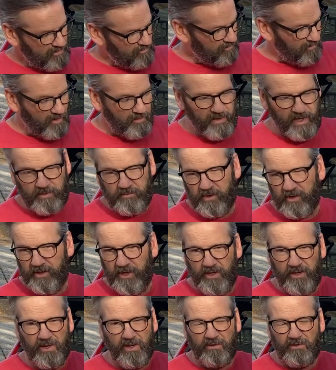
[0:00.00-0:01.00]
Remember,
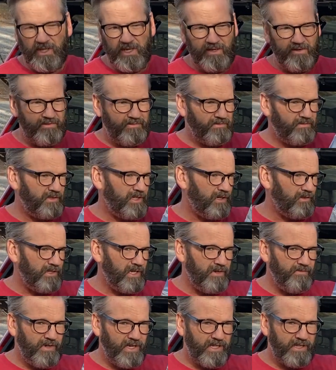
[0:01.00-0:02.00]
you don't
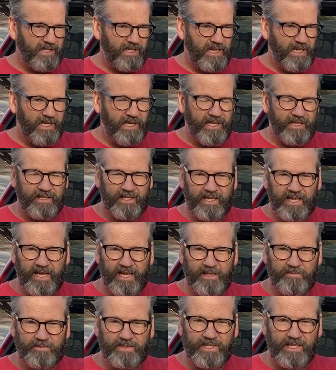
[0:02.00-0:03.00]
leave anything in the
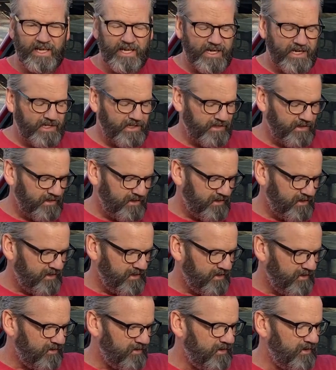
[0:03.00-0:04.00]
campsite
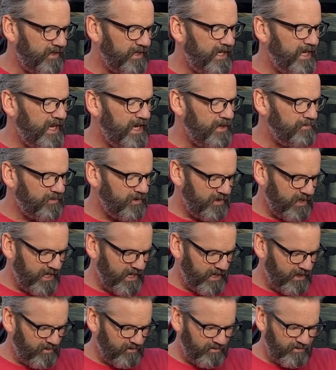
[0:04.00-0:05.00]
or in the
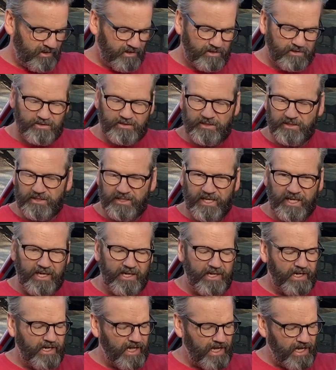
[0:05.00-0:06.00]
campground. Just
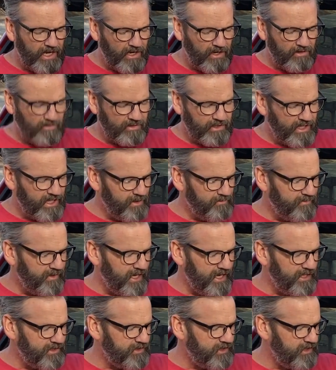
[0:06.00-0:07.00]
carry it out, keep
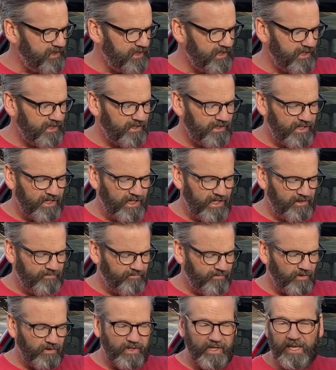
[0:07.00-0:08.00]
things good and clean
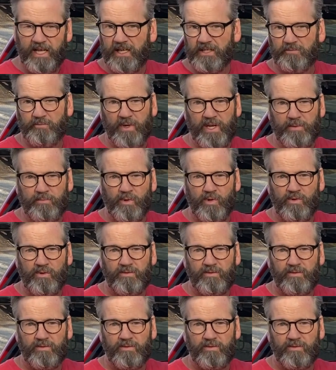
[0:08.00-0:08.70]
for the next people.